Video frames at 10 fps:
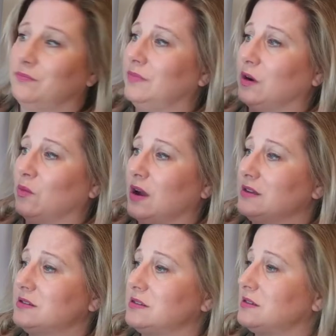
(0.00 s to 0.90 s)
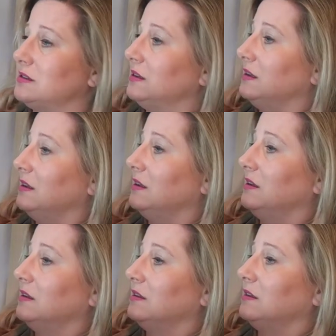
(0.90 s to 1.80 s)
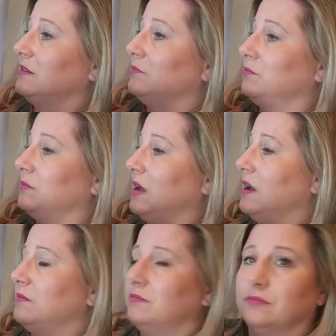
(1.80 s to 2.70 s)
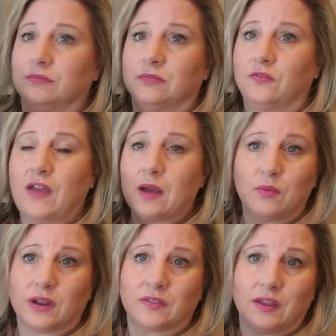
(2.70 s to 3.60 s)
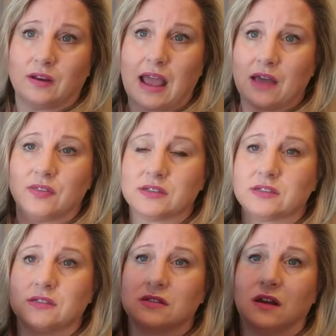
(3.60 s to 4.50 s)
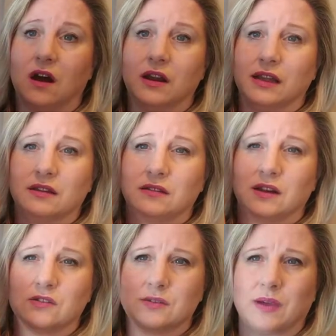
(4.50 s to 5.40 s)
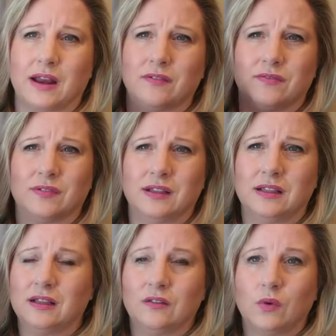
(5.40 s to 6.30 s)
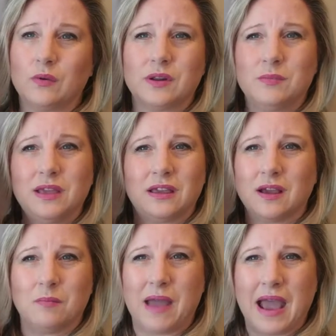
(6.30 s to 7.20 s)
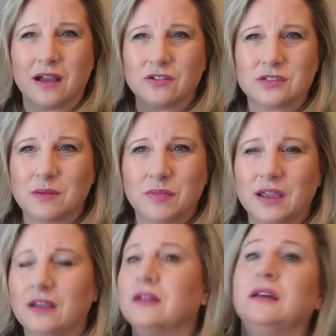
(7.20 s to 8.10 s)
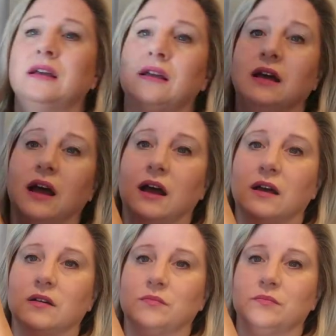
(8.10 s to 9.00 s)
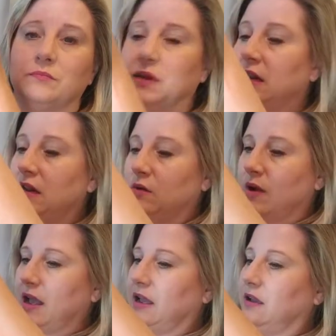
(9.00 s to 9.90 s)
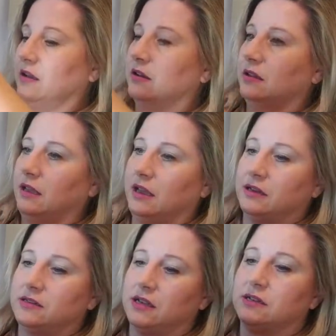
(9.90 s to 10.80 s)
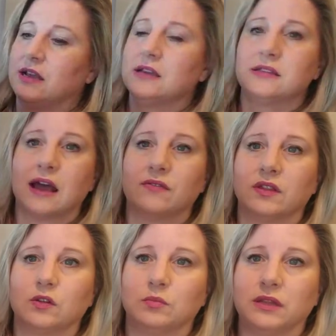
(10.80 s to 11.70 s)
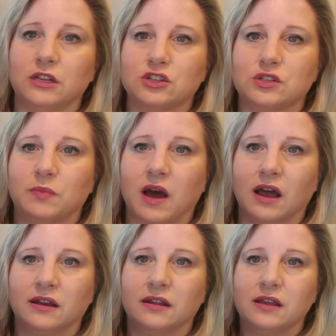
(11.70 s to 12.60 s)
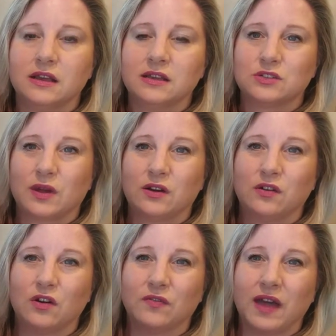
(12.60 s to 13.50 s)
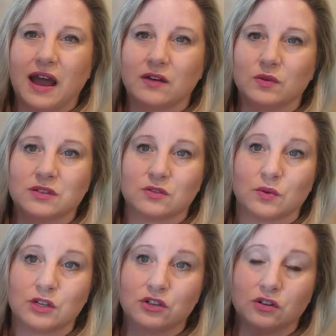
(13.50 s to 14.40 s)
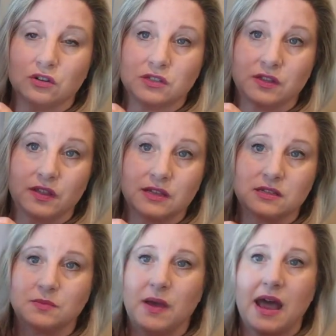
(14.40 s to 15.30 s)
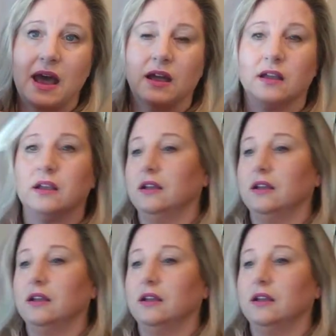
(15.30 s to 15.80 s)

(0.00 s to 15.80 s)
there was um, fabric that had this on it, you know, some kind of, what would it be, a bag or something? Um, but anyway, it does have a little bleach spot, so I don't know if that was original to this bag